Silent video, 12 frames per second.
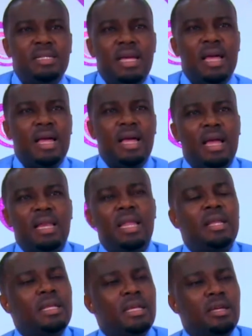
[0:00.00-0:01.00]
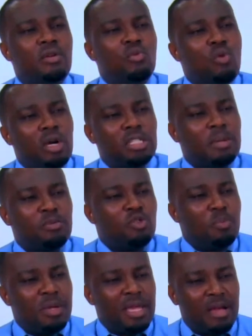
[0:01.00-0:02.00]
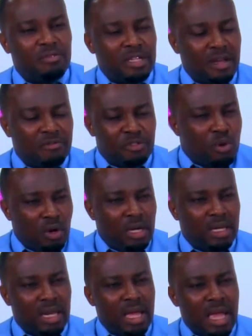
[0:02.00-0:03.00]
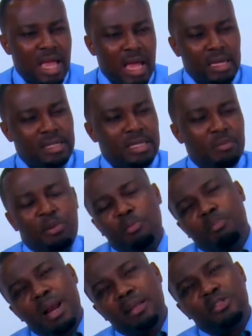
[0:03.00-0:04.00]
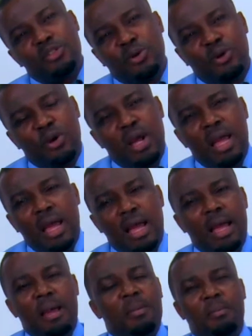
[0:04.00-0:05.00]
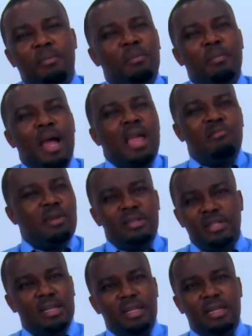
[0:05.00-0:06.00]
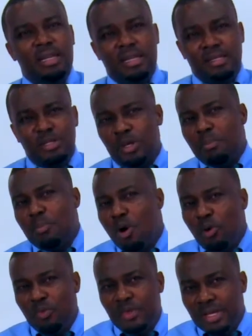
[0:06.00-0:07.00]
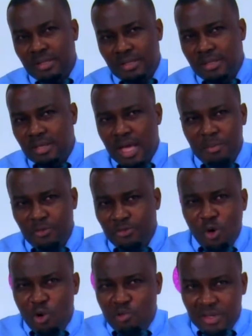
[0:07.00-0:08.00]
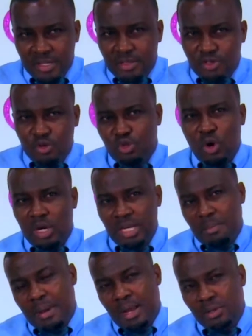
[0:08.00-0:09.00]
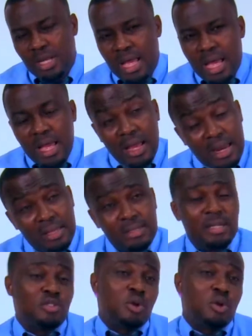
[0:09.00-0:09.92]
a lady walked up to me after I've spoken, and he said, but Pastor, my reason is not among those four reasons you're talking about. And I said to